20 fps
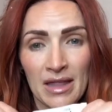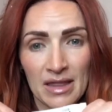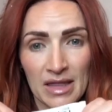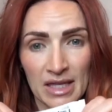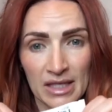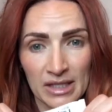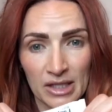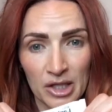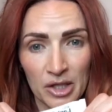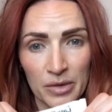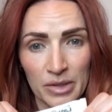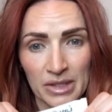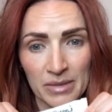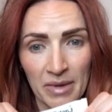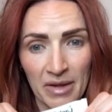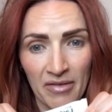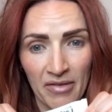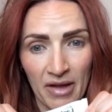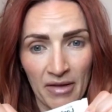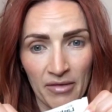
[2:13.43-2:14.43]
This glue is
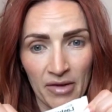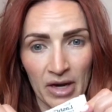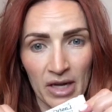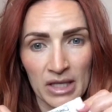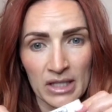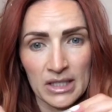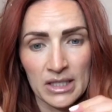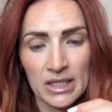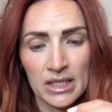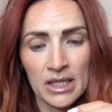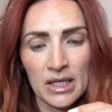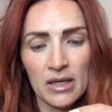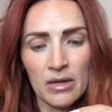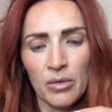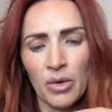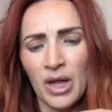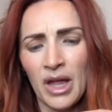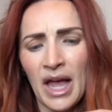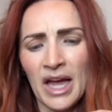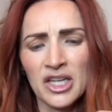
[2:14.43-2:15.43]
my favorite.
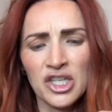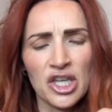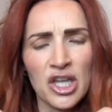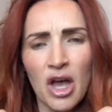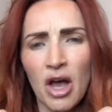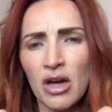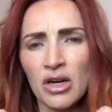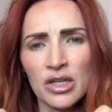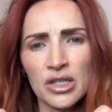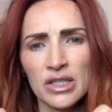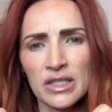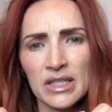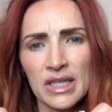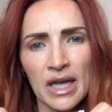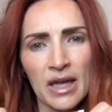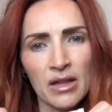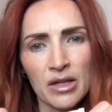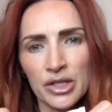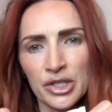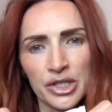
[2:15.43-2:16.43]
Well, actually,
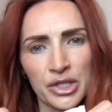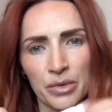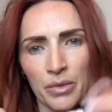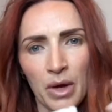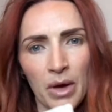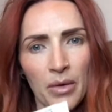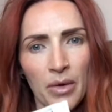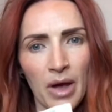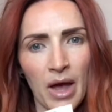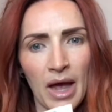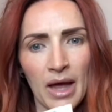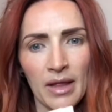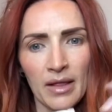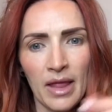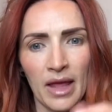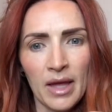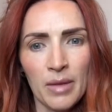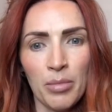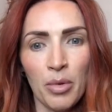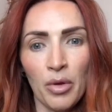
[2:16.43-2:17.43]
Ardell or Duo. I
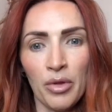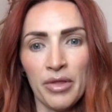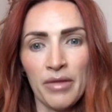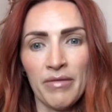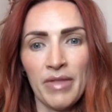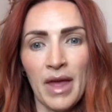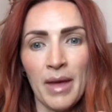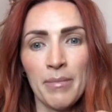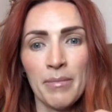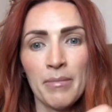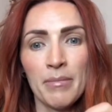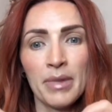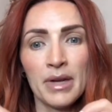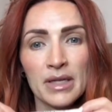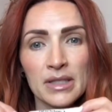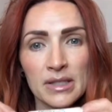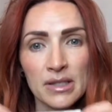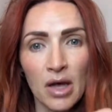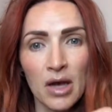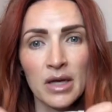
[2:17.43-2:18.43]
like both of them, but
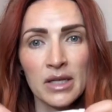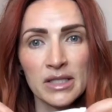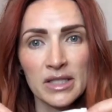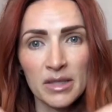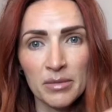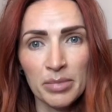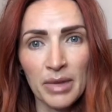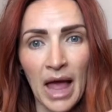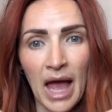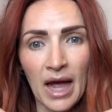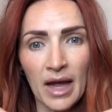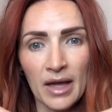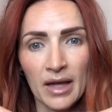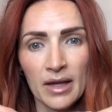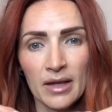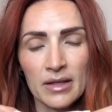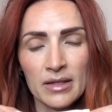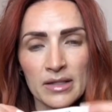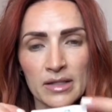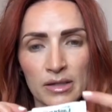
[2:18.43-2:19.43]
as long as they're
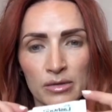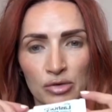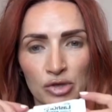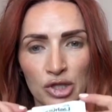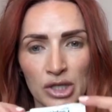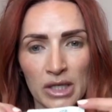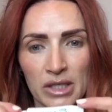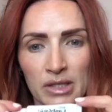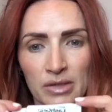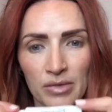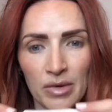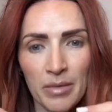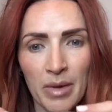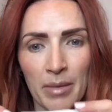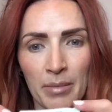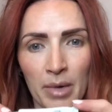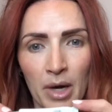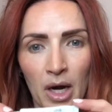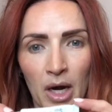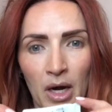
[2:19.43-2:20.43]
black. So just
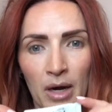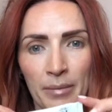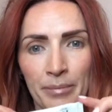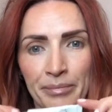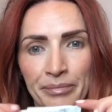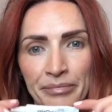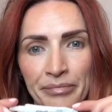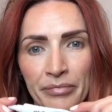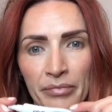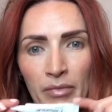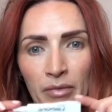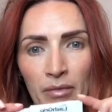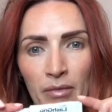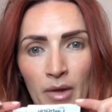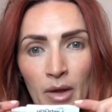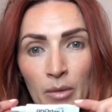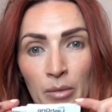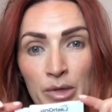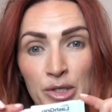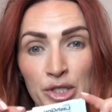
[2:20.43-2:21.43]
remember,
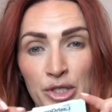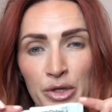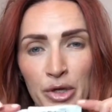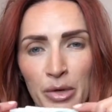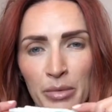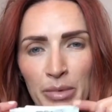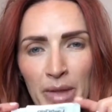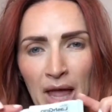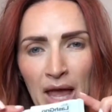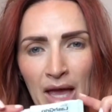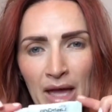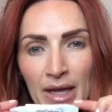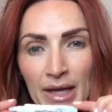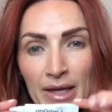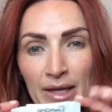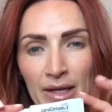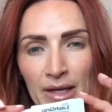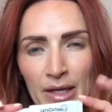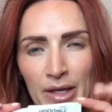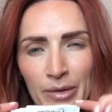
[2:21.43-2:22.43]
once you go
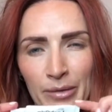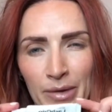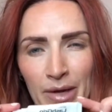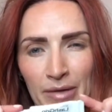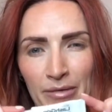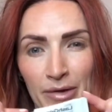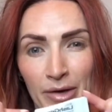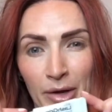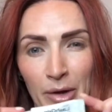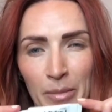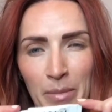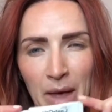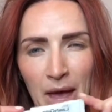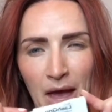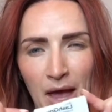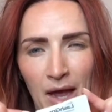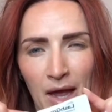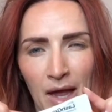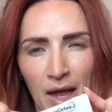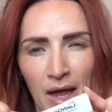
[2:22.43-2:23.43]
black, you never go
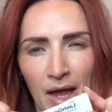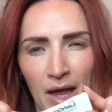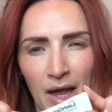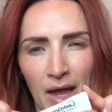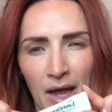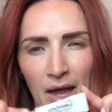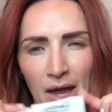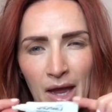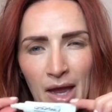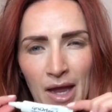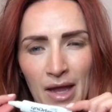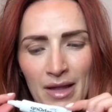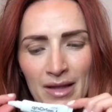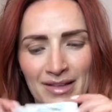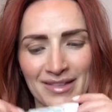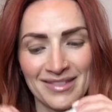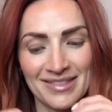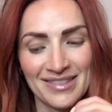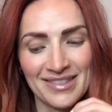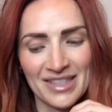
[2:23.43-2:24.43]
back.
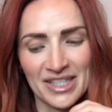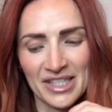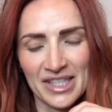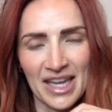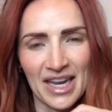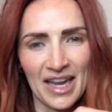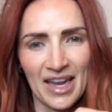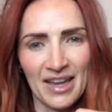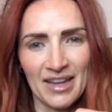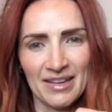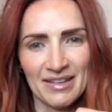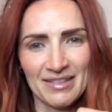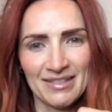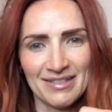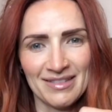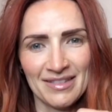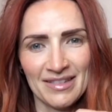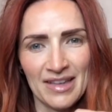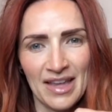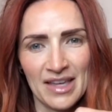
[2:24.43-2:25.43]
Just kidding.
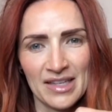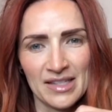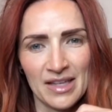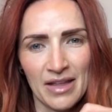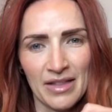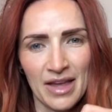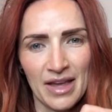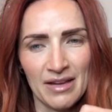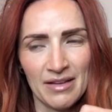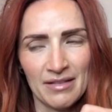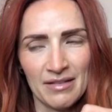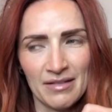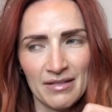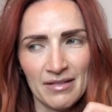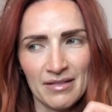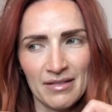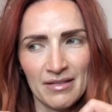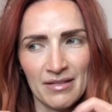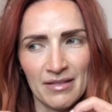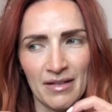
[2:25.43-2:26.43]
I saw that
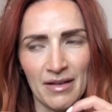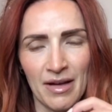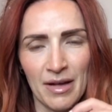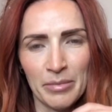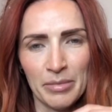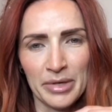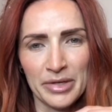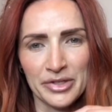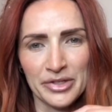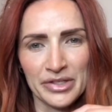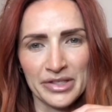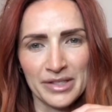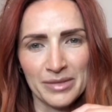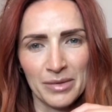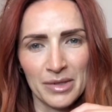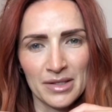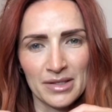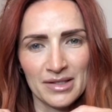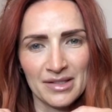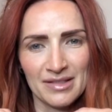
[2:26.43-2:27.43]
on Pinterest
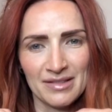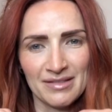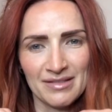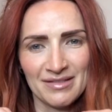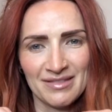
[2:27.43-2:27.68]
once.